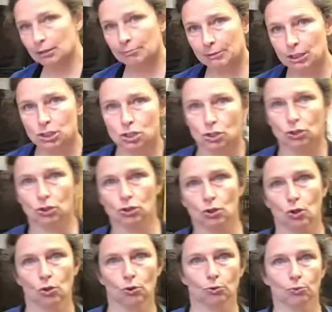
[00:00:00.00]
Make sure you
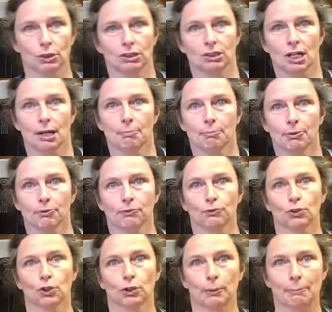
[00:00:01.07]
know what type of
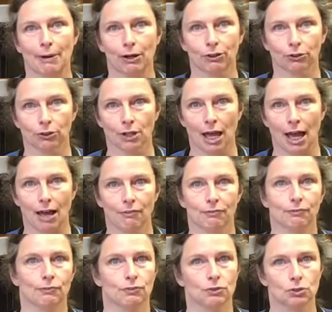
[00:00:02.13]
curry powder you have.
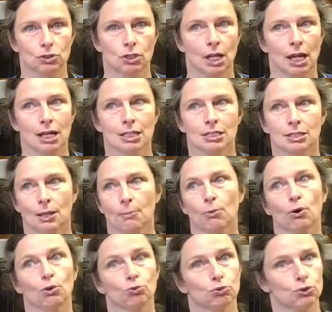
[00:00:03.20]
Some
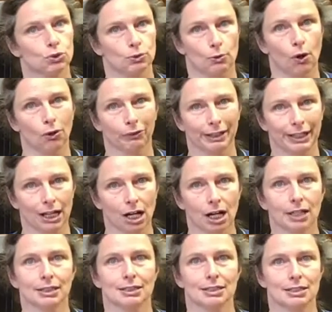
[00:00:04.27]
are already
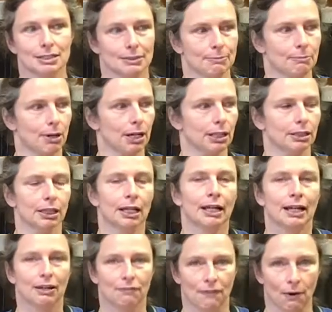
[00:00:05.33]
hot. This is a mild.
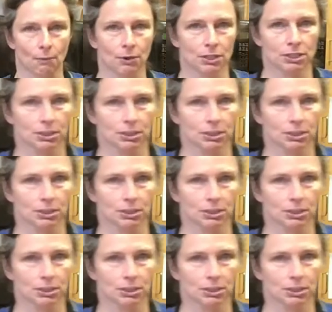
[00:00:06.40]
If I want